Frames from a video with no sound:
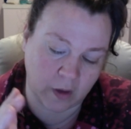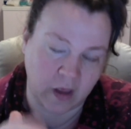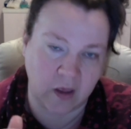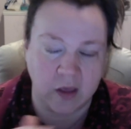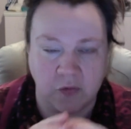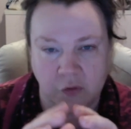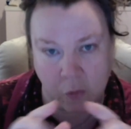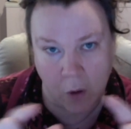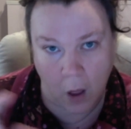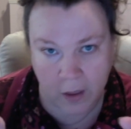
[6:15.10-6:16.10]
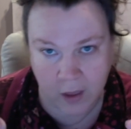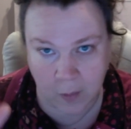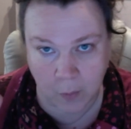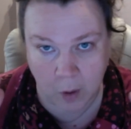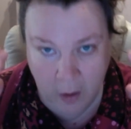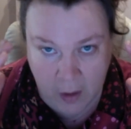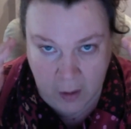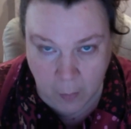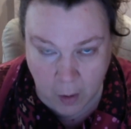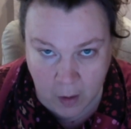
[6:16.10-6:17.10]
if you like, in
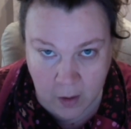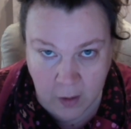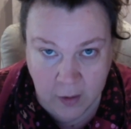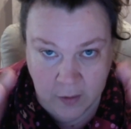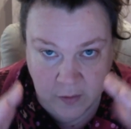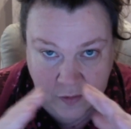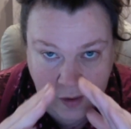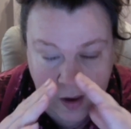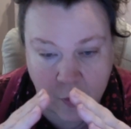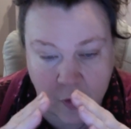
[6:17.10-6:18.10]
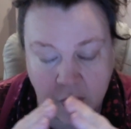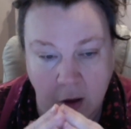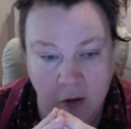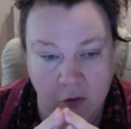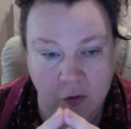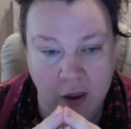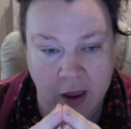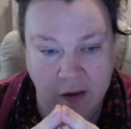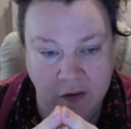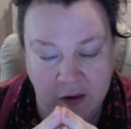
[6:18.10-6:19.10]
my schema that I
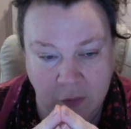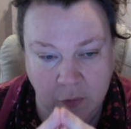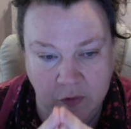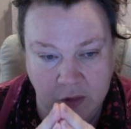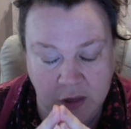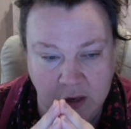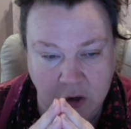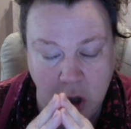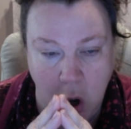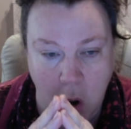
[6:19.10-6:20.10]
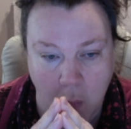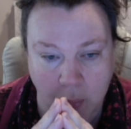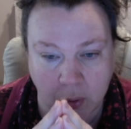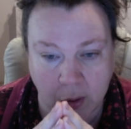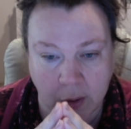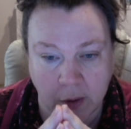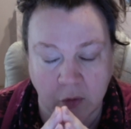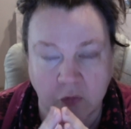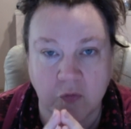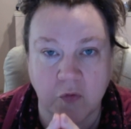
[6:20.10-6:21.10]
created, was the top
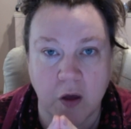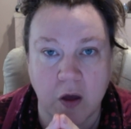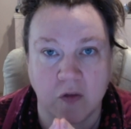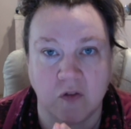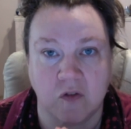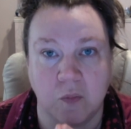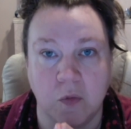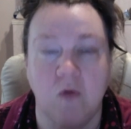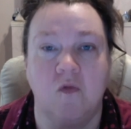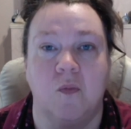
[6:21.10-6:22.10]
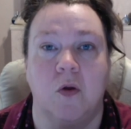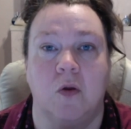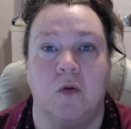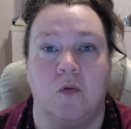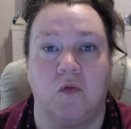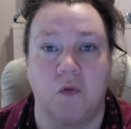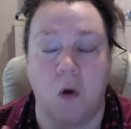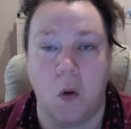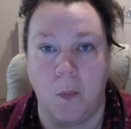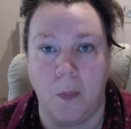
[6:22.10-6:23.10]
first movement
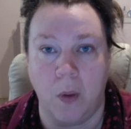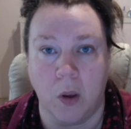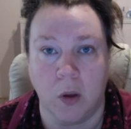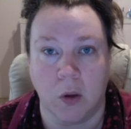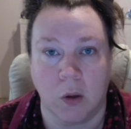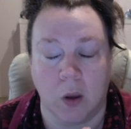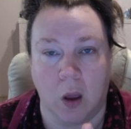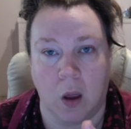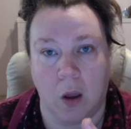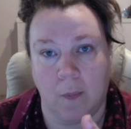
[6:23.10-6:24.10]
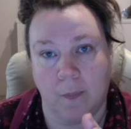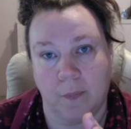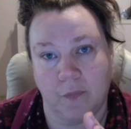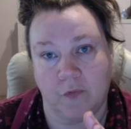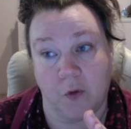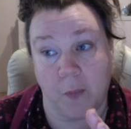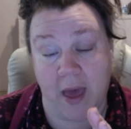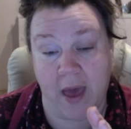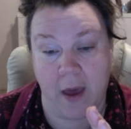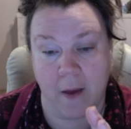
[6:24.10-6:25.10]
from
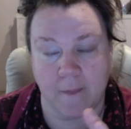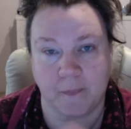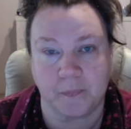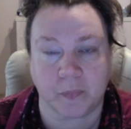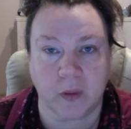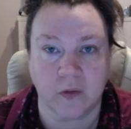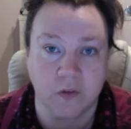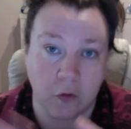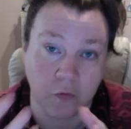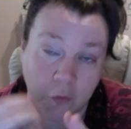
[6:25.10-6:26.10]
air. So